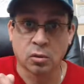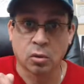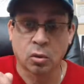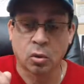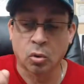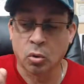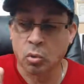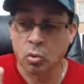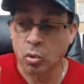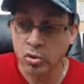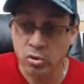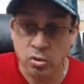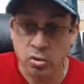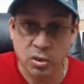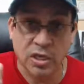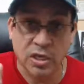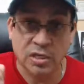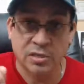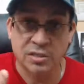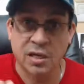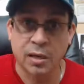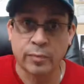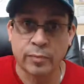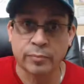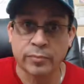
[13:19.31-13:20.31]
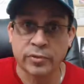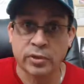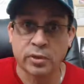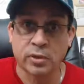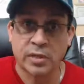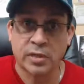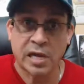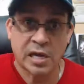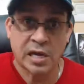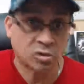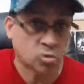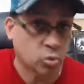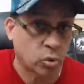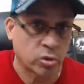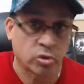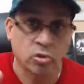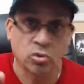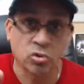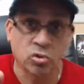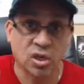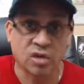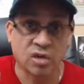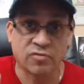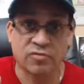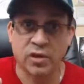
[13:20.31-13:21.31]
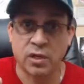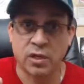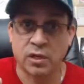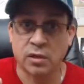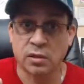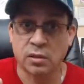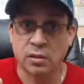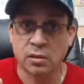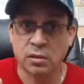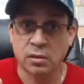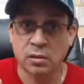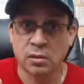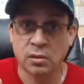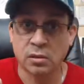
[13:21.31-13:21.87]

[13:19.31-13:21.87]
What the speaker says: or when you get tempted. That's when you give in,